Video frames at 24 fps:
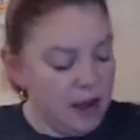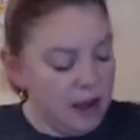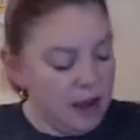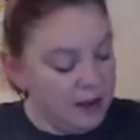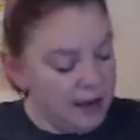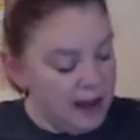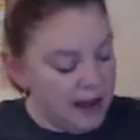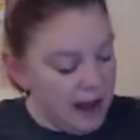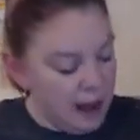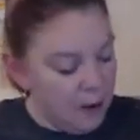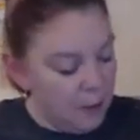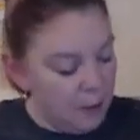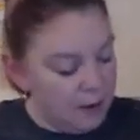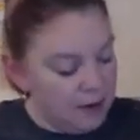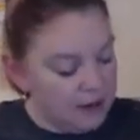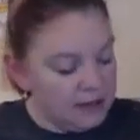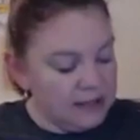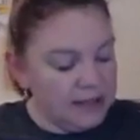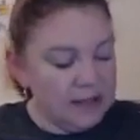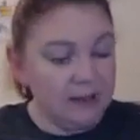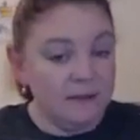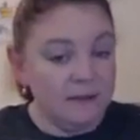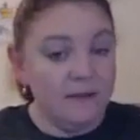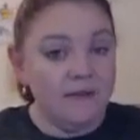Then I want to
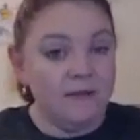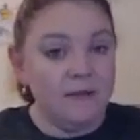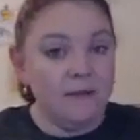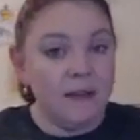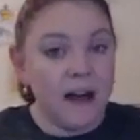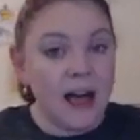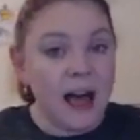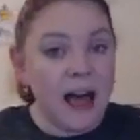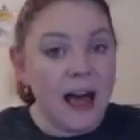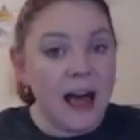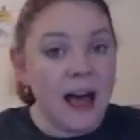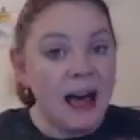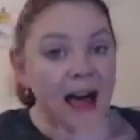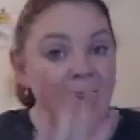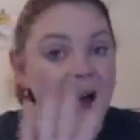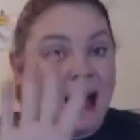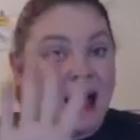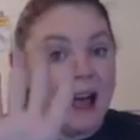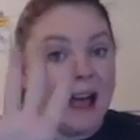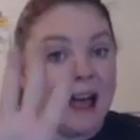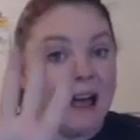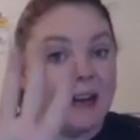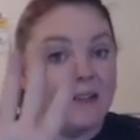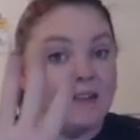see
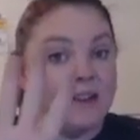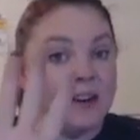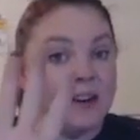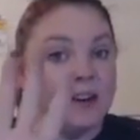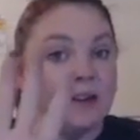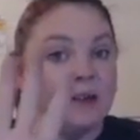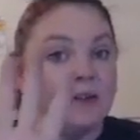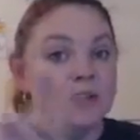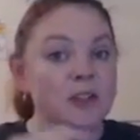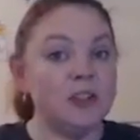5 new